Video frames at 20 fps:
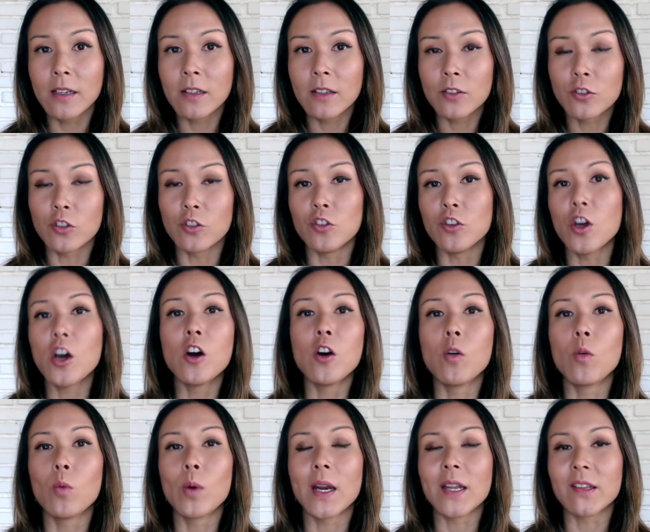to know
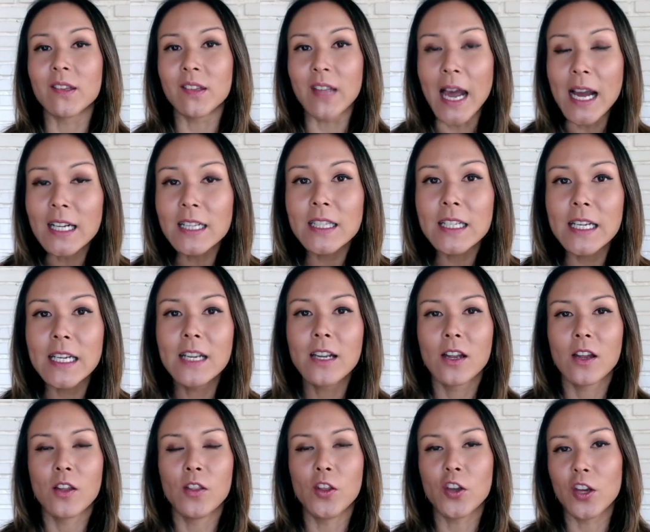what exactly
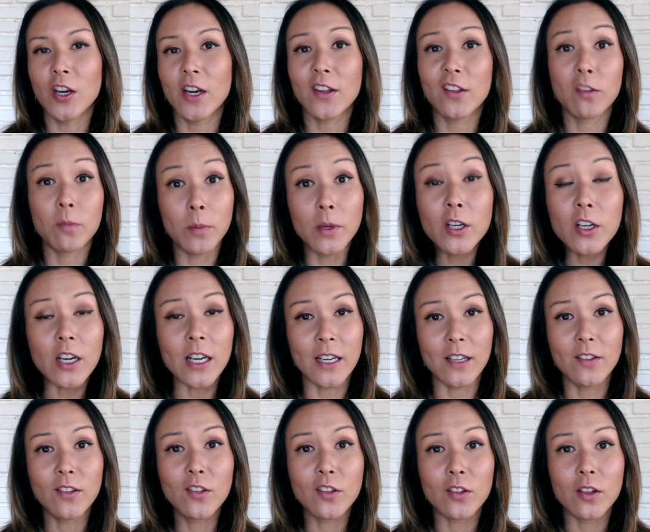they're gonna
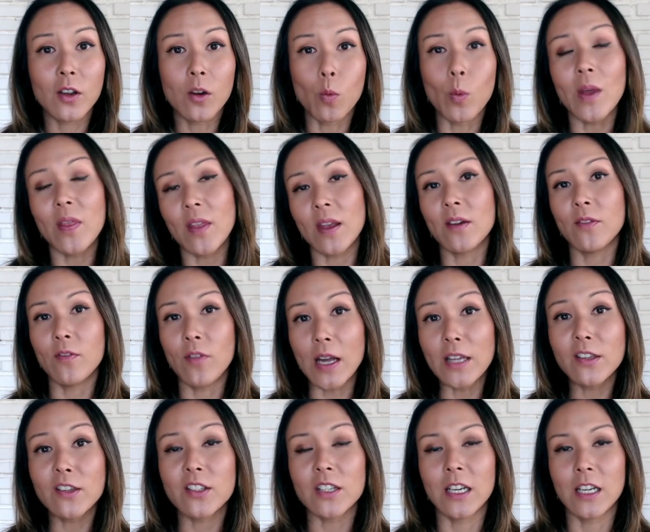experience when they
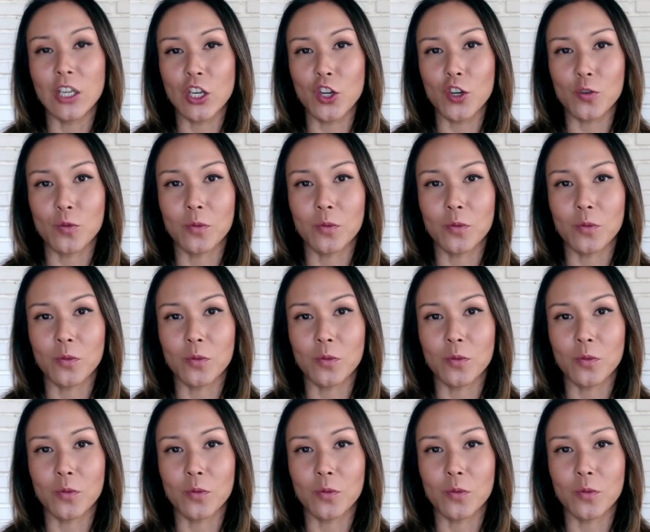invest in you.